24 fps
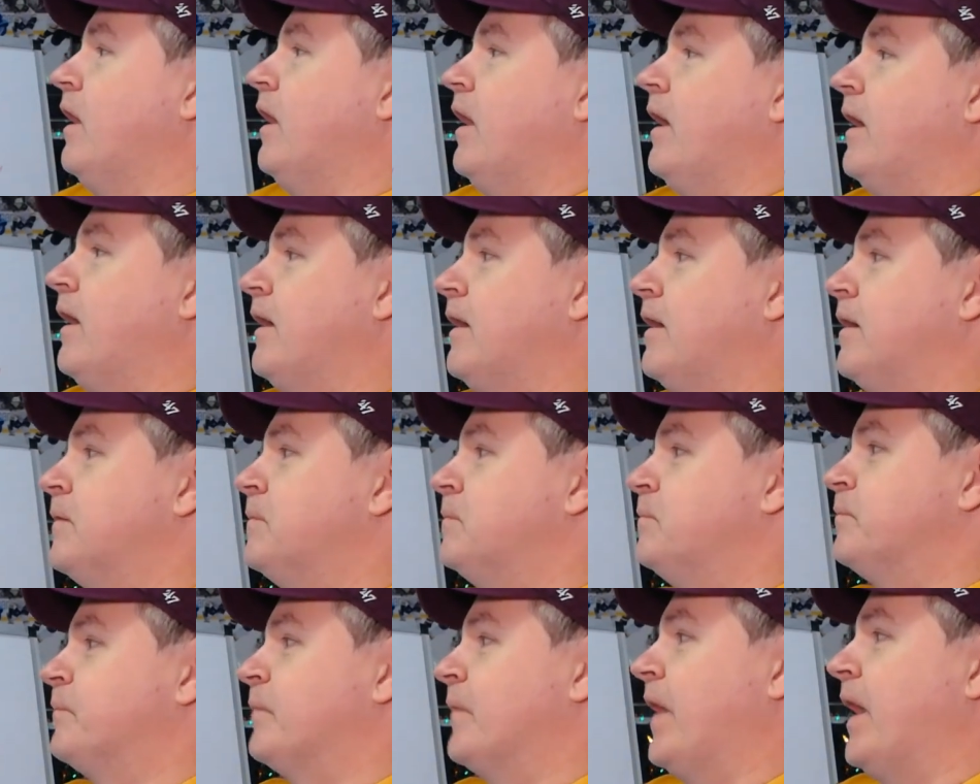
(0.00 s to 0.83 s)

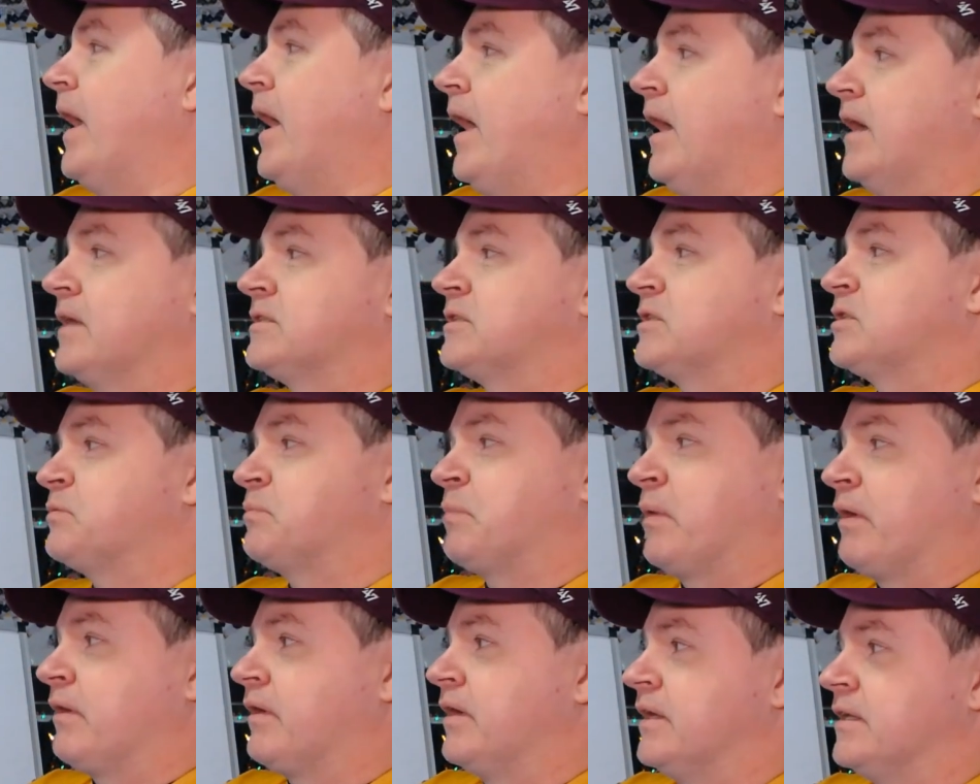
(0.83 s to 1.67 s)
Asks
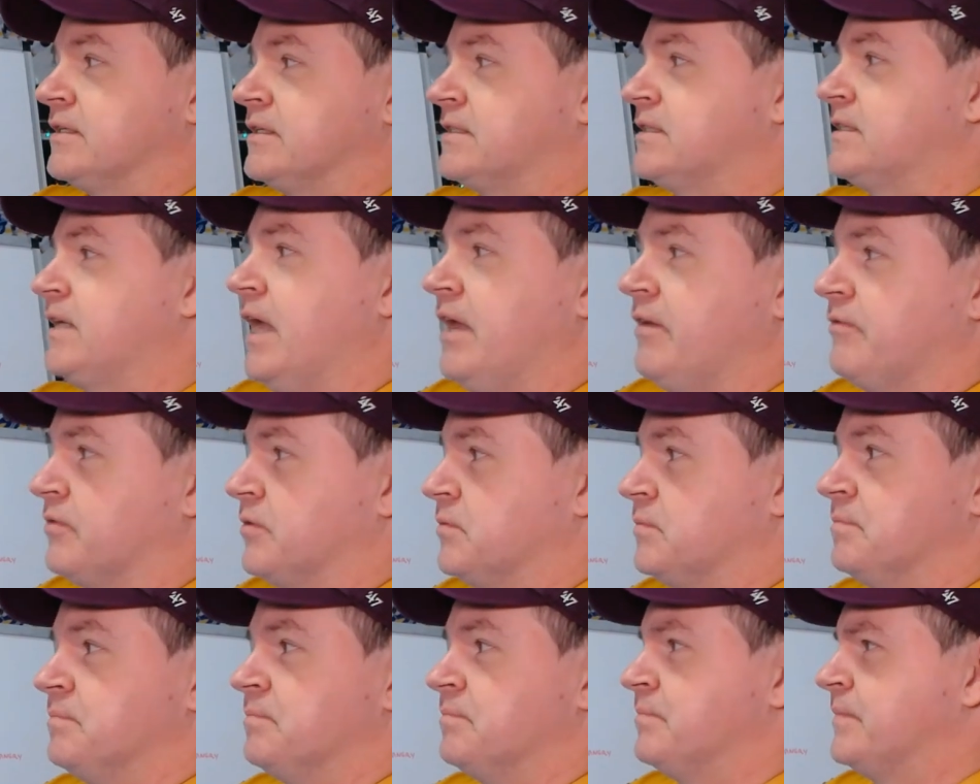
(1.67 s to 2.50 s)
Barry to save
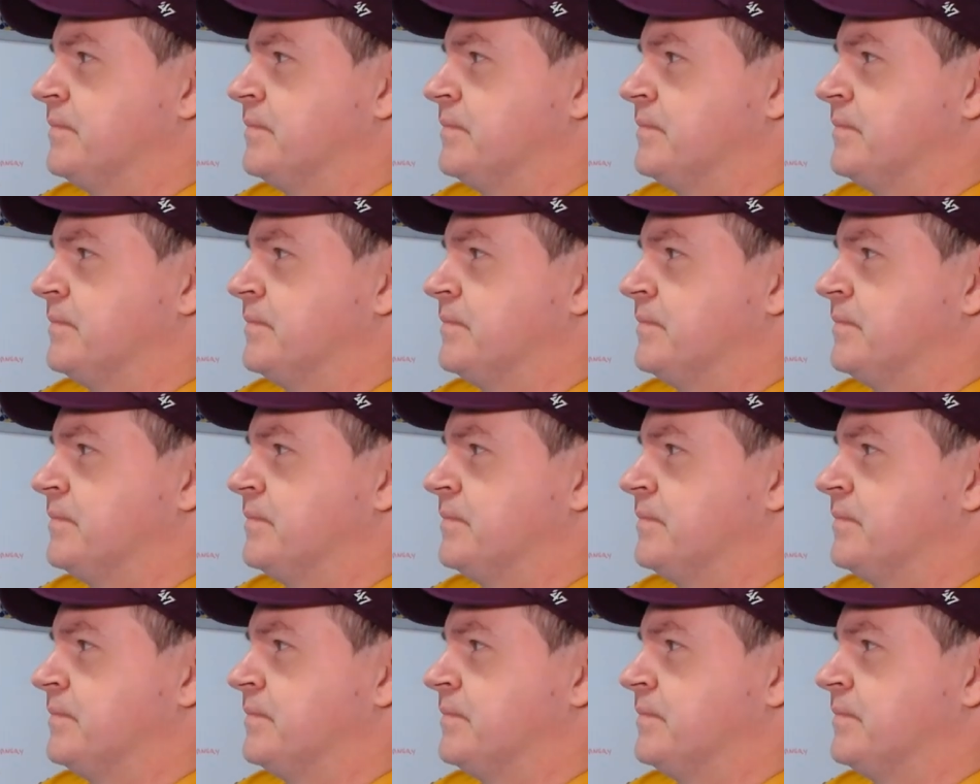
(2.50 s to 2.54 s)
him.